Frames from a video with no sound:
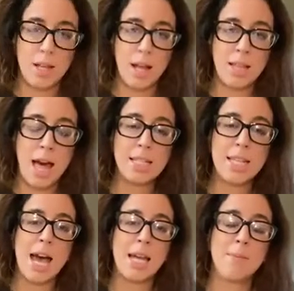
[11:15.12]
A lot of
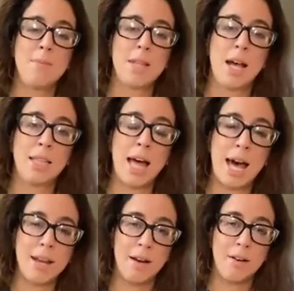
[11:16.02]
times, a
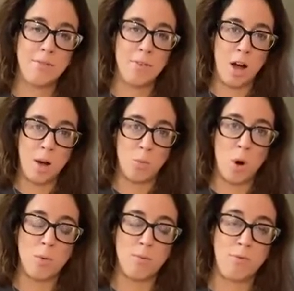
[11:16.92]
lot of
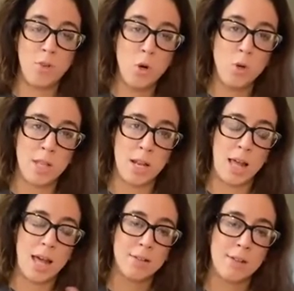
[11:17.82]
foods and a
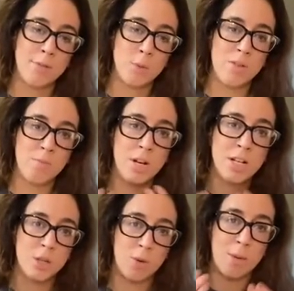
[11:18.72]
lot of stuff that we've put
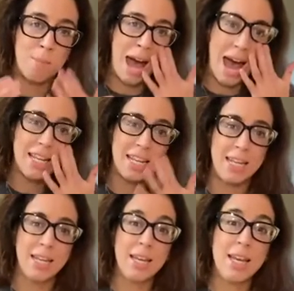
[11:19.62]
into our
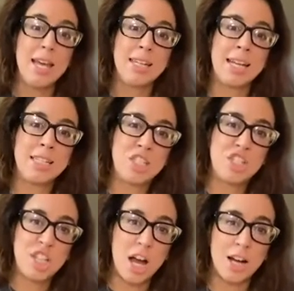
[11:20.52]
body gets
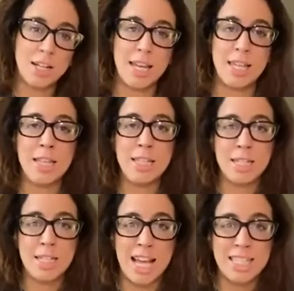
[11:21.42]
stuck in these
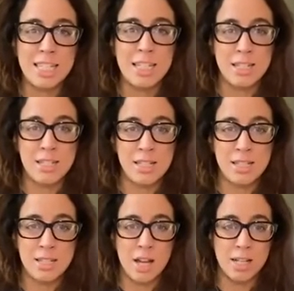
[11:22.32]
intestines and
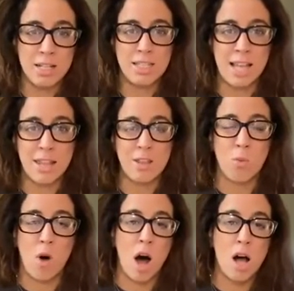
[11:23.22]
stuck inside the
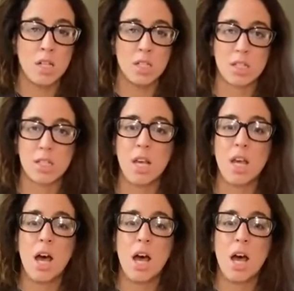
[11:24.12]
walls.